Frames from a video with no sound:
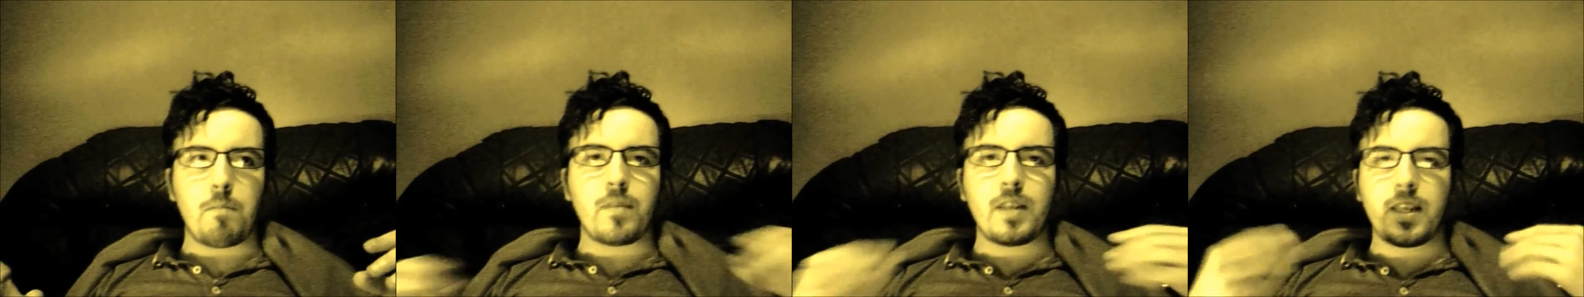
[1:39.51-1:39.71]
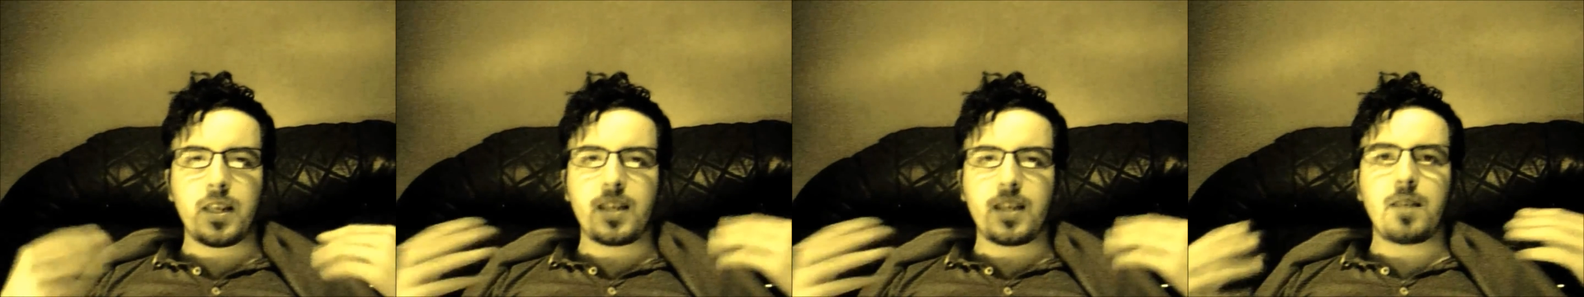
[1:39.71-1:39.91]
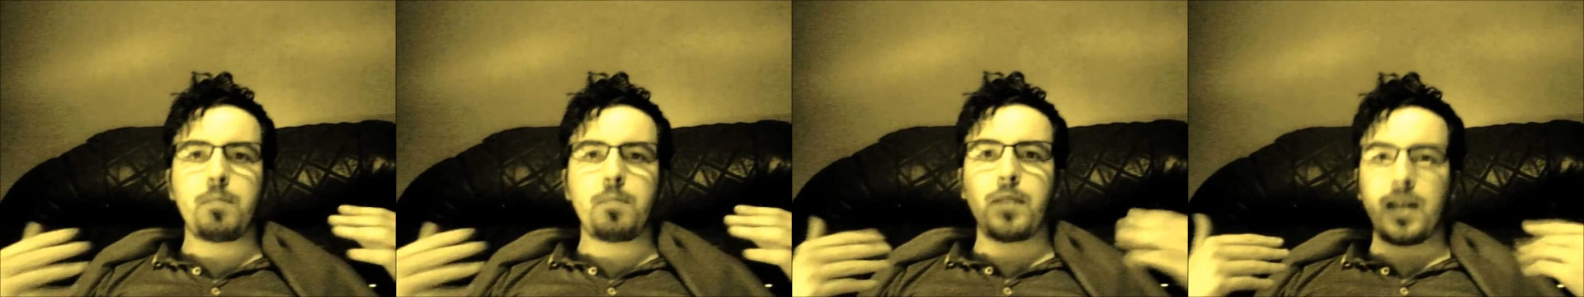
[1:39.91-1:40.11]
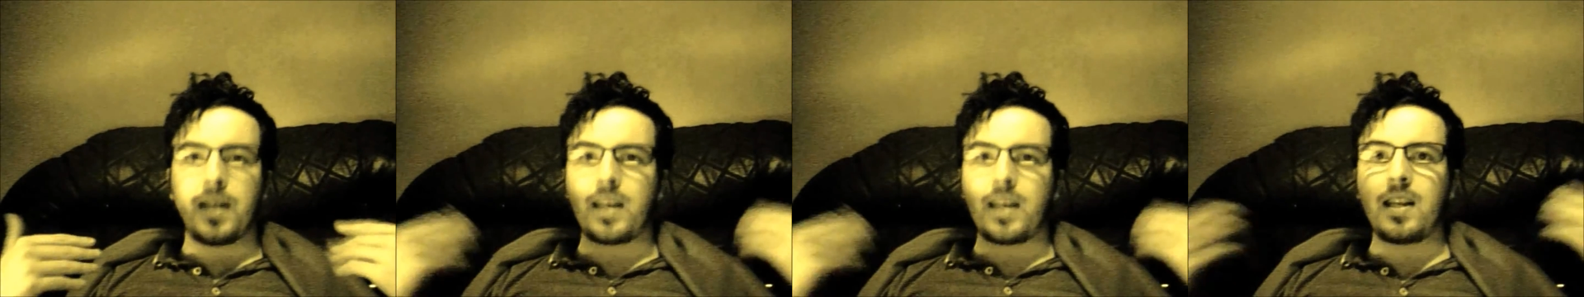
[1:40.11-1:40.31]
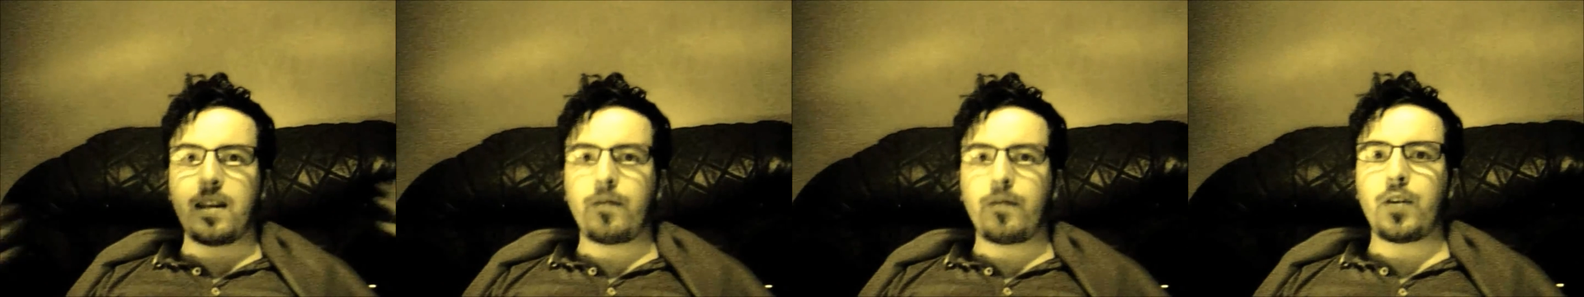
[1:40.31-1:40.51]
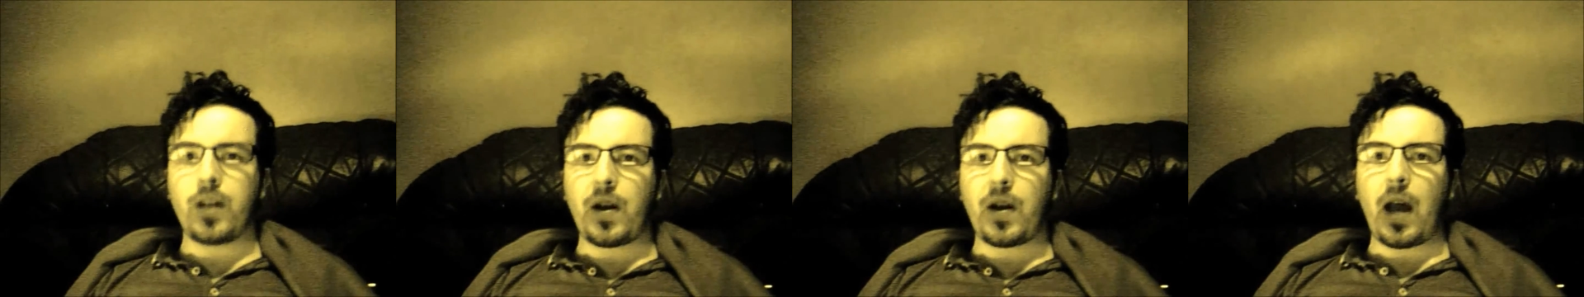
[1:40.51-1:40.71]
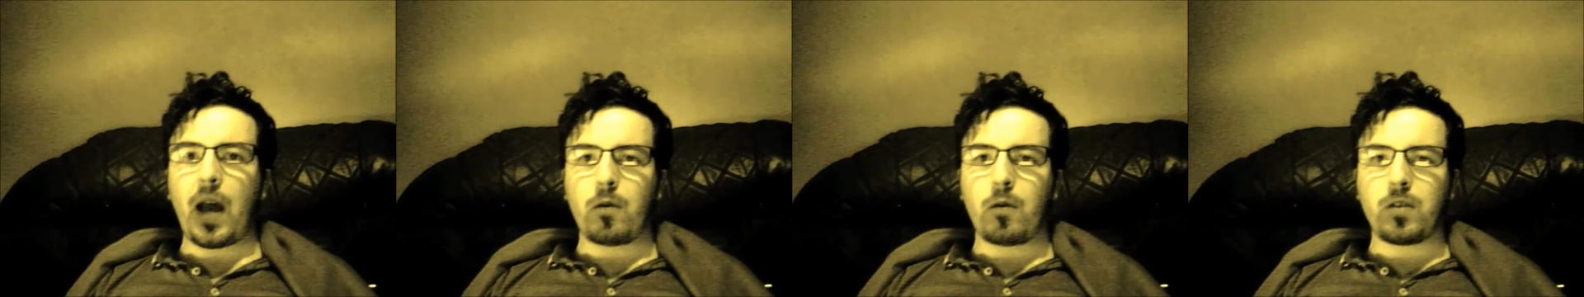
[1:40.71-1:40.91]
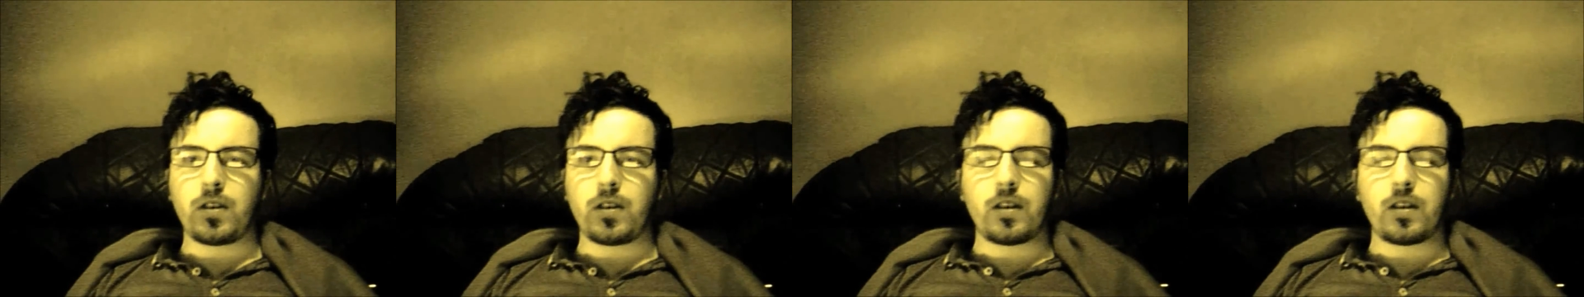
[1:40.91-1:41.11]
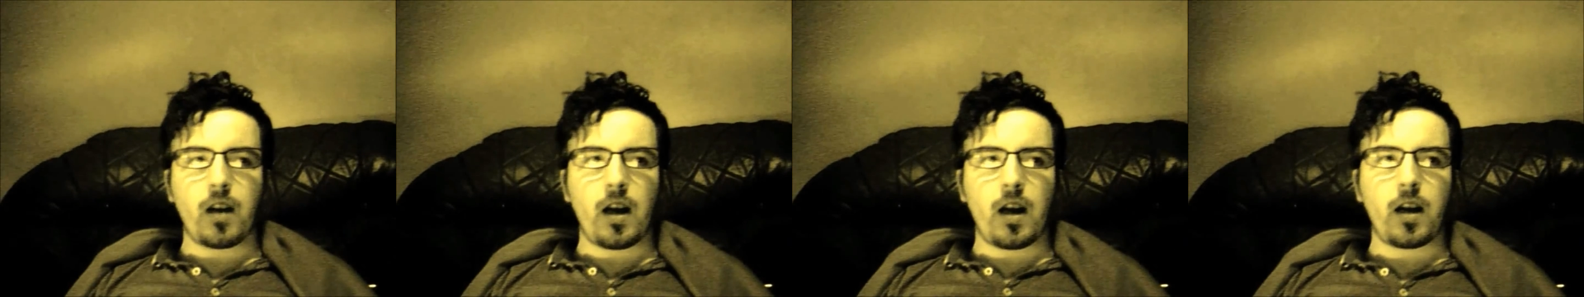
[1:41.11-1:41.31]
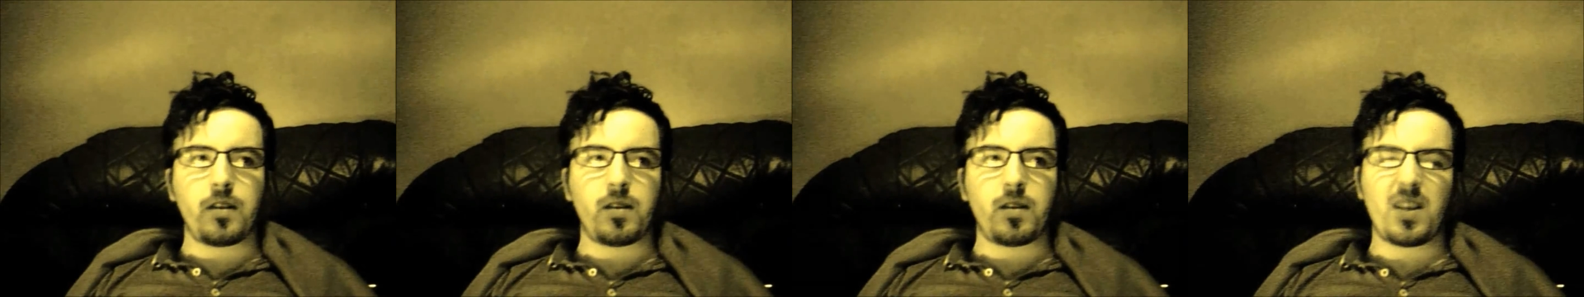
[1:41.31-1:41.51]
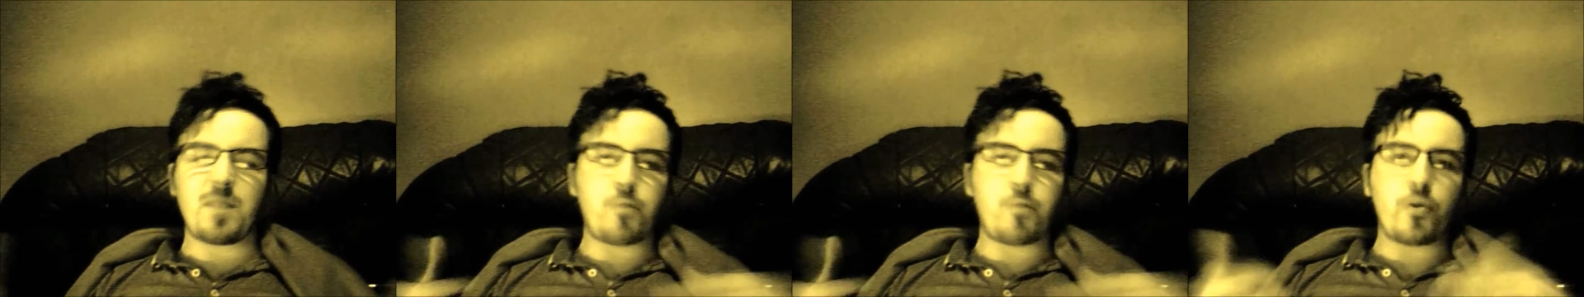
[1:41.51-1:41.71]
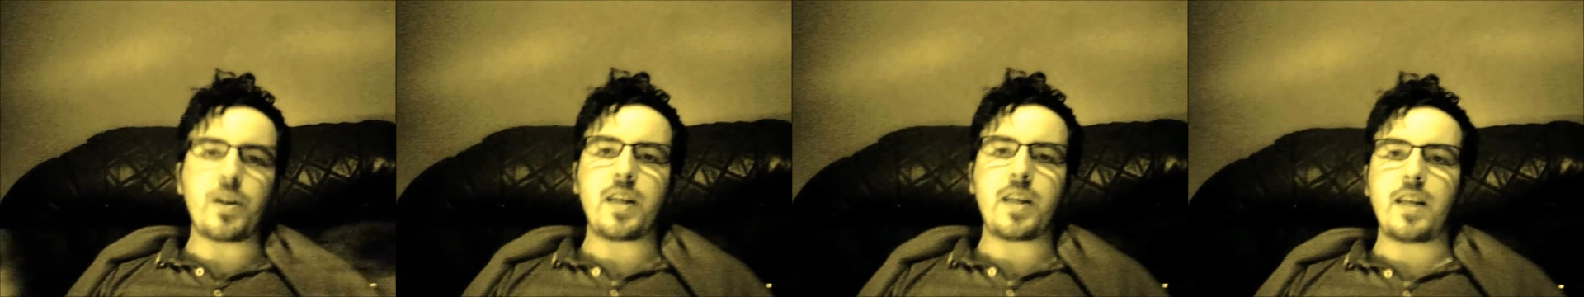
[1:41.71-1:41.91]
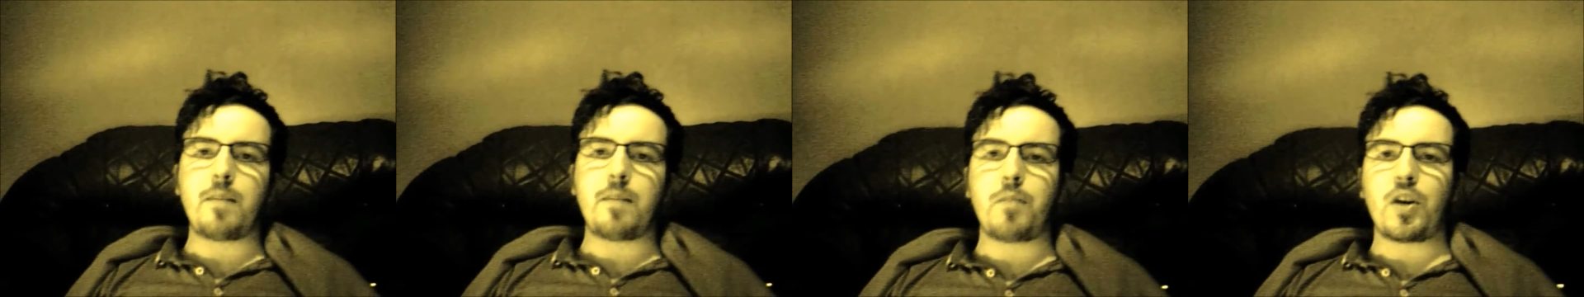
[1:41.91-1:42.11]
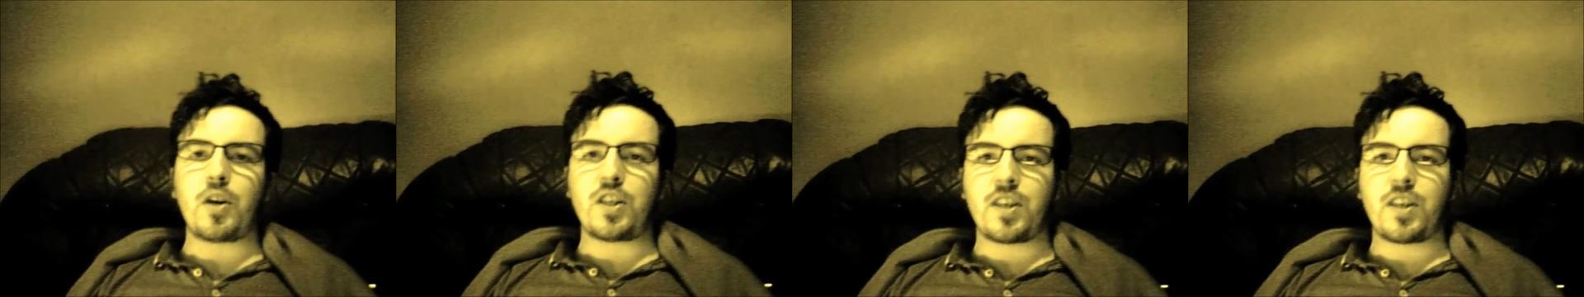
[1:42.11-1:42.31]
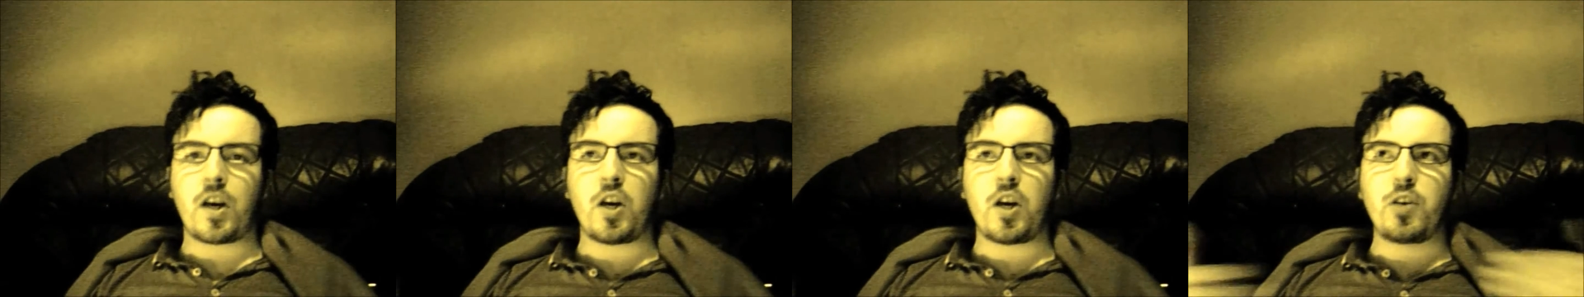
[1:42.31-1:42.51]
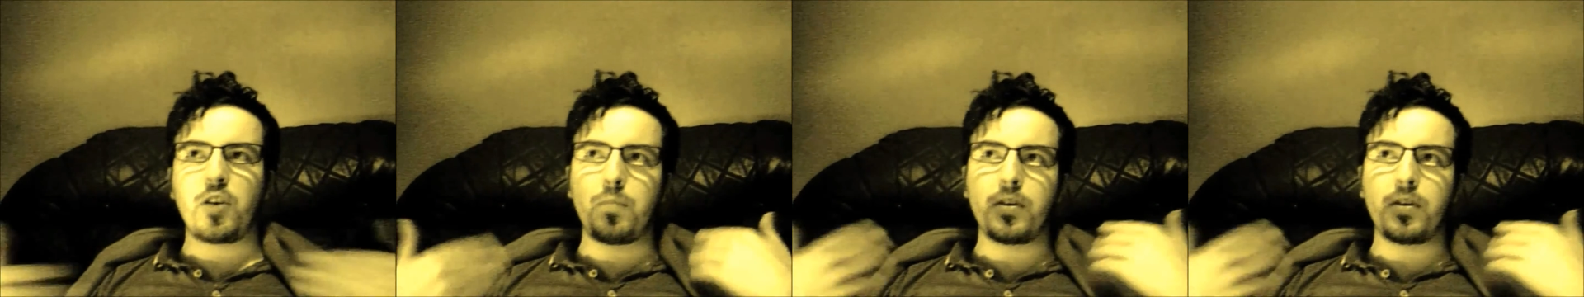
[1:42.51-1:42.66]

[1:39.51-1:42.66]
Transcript: disability living allowance, and it's pretty clear by the title,